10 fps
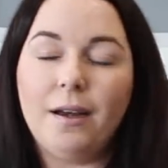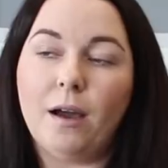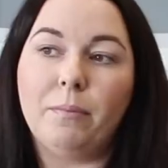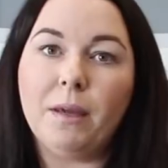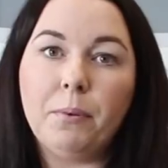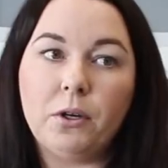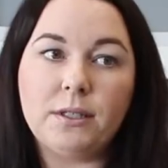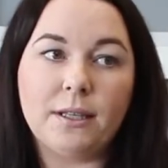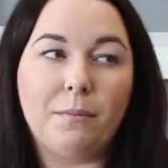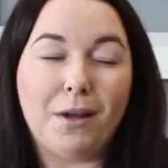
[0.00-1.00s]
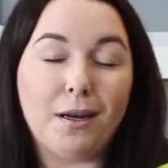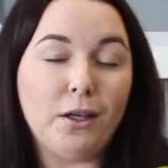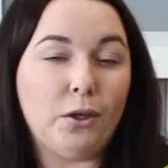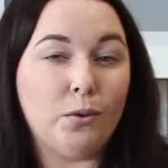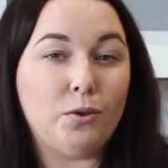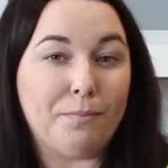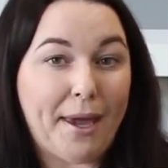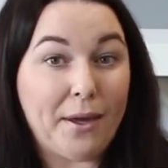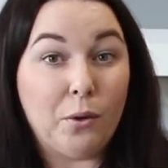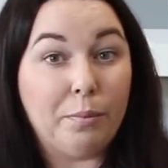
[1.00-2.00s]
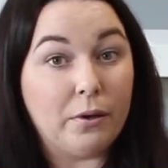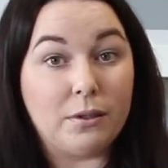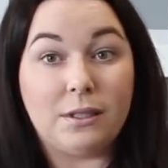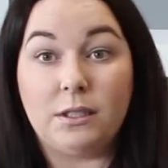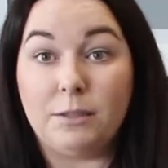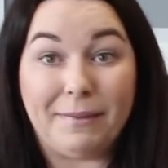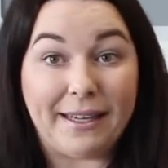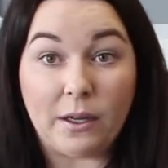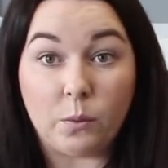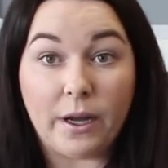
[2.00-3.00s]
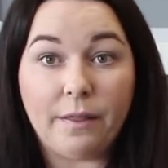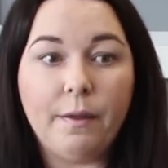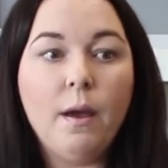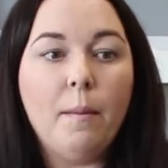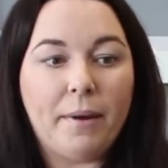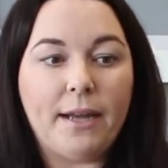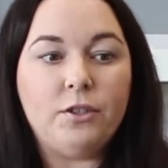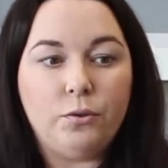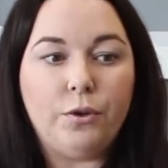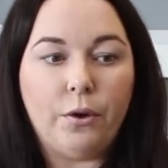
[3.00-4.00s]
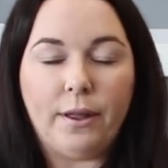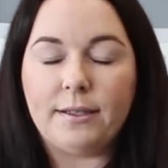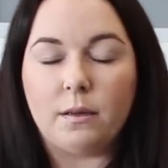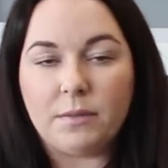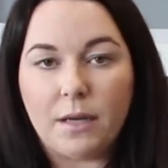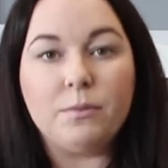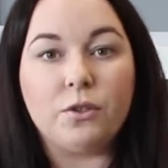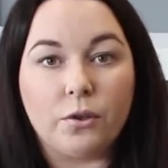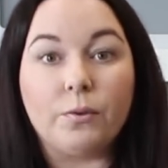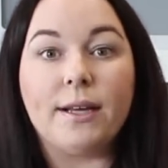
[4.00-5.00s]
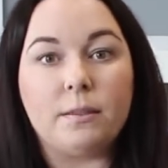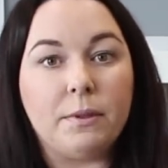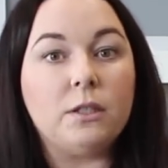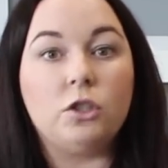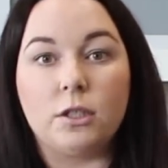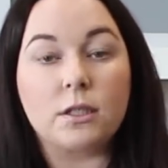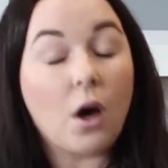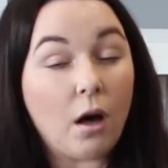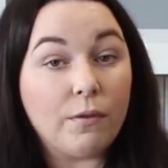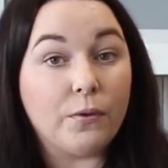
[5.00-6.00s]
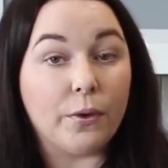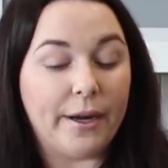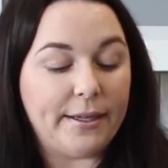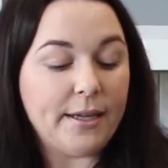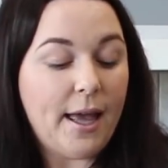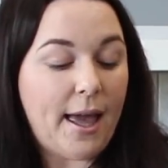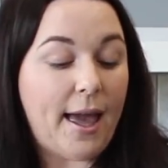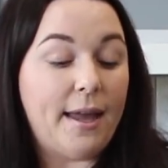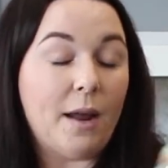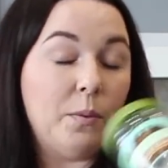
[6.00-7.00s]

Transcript: Now, me personally, I'm not a huge mayo person to begin with, but I do know, like, sometimes certain recipes just call for it. And